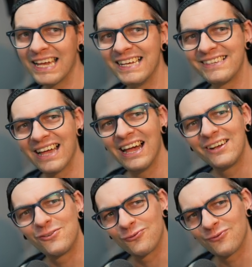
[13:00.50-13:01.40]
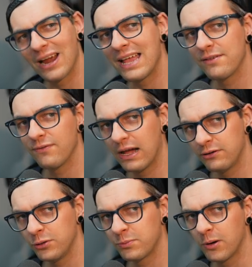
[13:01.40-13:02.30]
is a great
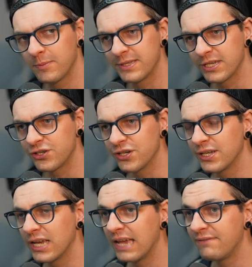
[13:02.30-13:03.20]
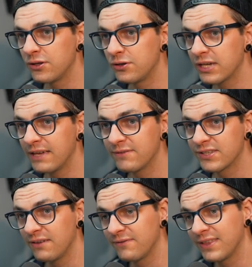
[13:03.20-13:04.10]
value proposition if you're looking for
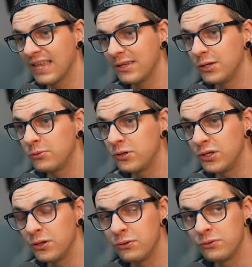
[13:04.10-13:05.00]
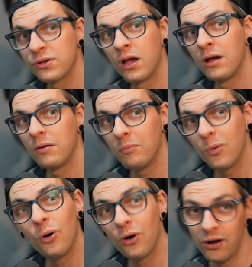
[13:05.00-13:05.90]
something that you will use
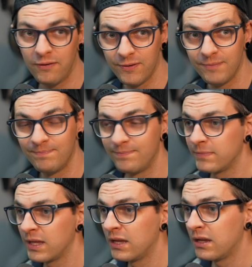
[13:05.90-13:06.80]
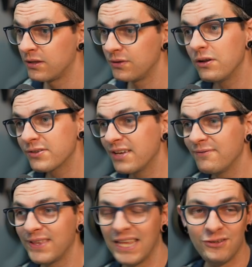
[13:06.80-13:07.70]
more often. Not
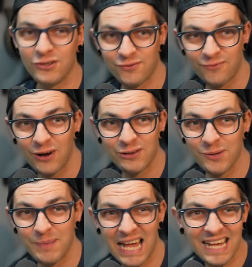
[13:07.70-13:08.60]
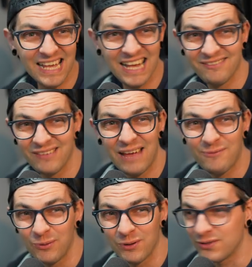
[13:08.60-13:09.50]
something that you just throw in your bag and
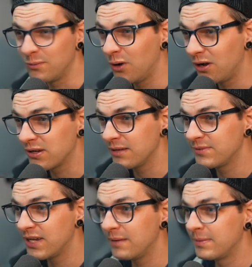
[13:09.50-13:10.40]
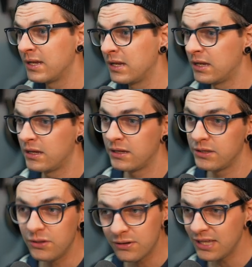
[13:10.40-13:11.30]
every once in a while comes up.
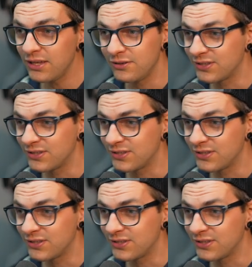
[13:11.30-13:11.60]
You can use